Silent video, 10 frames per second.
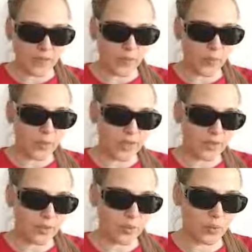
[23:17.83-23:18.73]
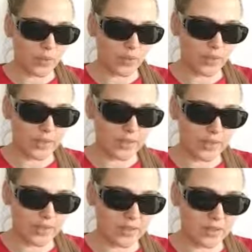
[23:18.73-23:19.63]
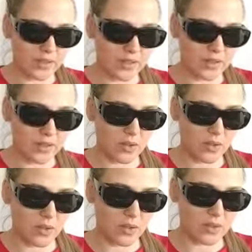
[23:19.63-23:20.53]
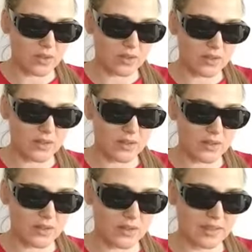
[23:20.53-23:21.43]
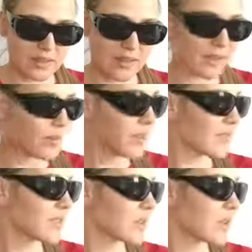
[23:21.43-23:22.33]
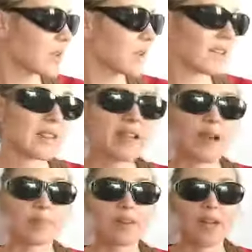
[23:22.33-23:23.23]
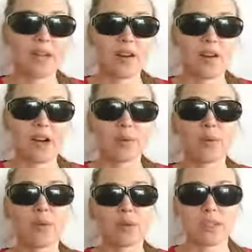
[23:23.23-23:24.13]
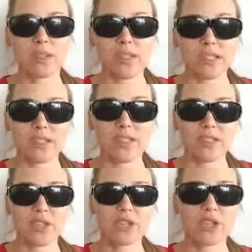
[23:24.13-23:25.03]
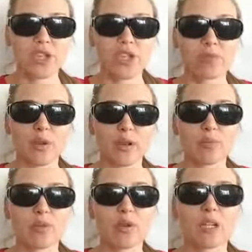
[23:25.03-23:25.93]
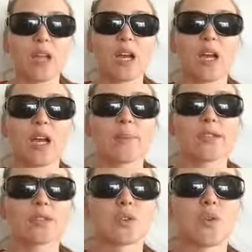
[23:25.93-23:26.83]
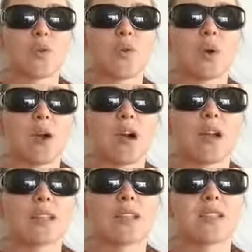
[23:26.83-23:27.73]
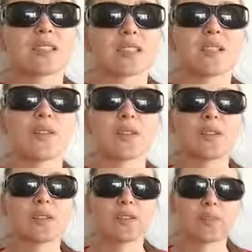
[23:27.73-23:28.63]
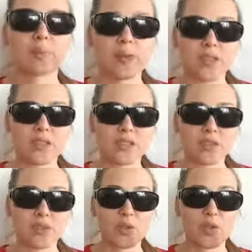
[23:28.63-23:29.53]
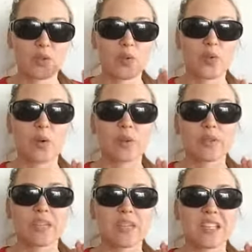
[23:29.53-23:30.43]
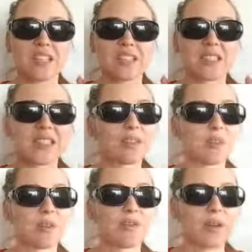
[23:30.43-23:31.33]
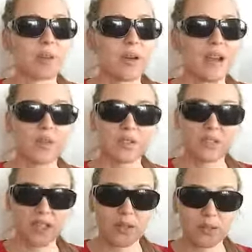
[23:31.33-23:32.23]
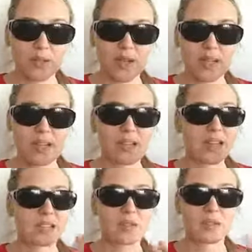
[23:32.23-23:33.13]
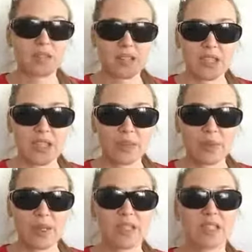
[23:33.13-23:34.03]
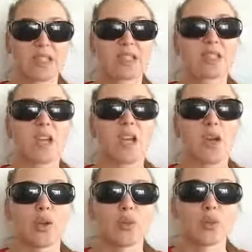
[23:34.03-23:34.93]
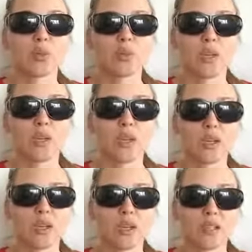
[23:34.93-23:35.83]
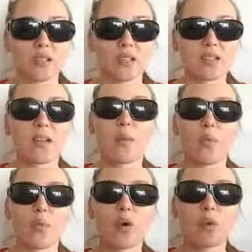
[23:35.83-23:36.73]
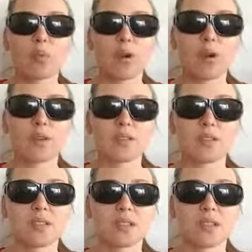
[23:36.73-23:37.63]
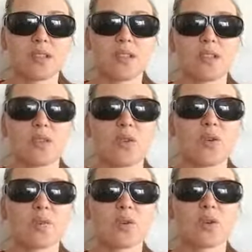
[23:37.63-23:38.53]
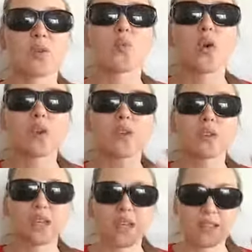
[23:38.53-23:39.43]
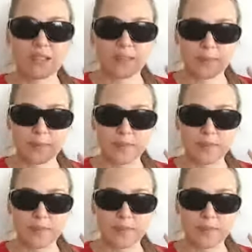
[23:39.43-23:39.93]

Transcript: I went to a place called, I believe it's called Lab Care. I'm apologizing, I just changed my phone. But so there is a different places that you can do COVID tests. Some of them are outside on parking lots on strange places. You can do it some Walmarts. No, I'm sorry, Walgreens.